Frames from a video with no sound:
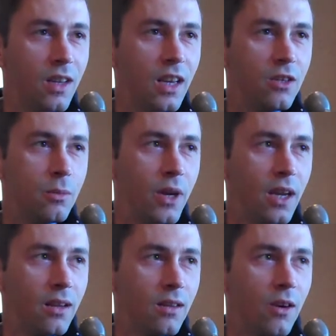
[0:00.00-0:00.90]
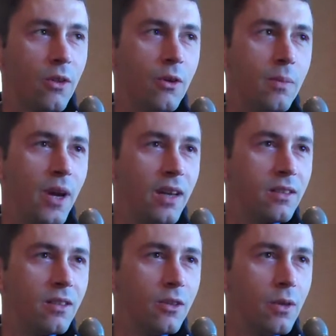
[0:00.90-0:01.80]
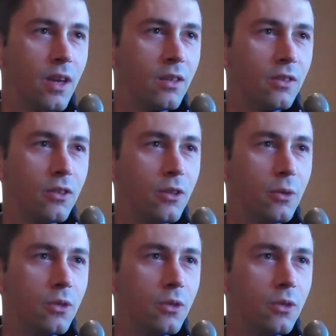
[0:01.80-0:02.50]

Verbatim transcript: in Japan, although he passed in 2002.